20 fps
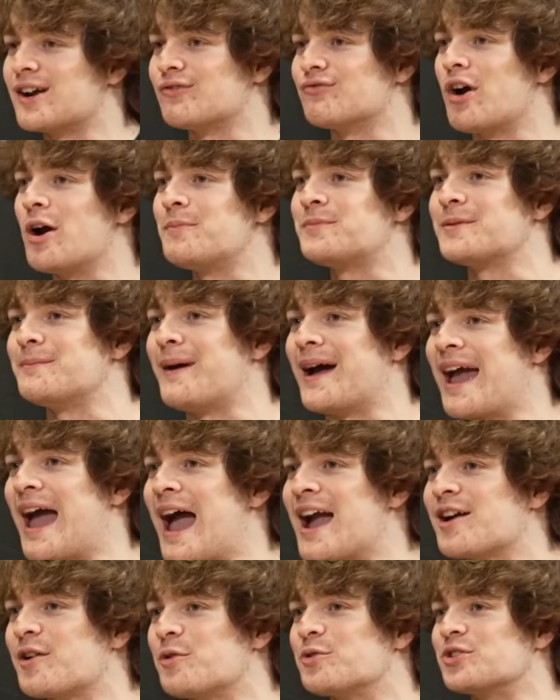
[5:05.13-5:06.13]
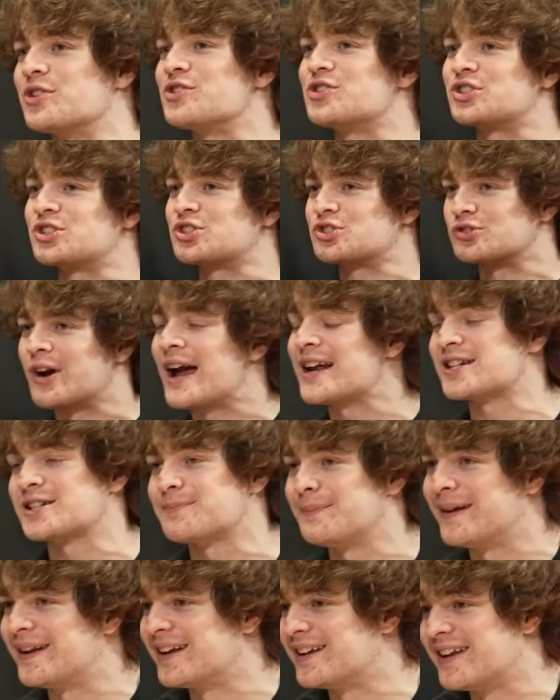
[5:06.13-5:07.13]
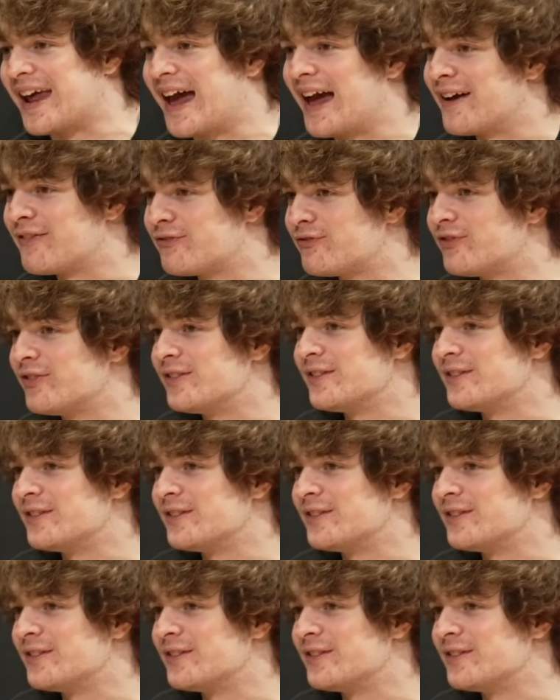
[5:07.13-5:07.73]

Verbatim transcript: and a rope to my ankles and stretch me to death.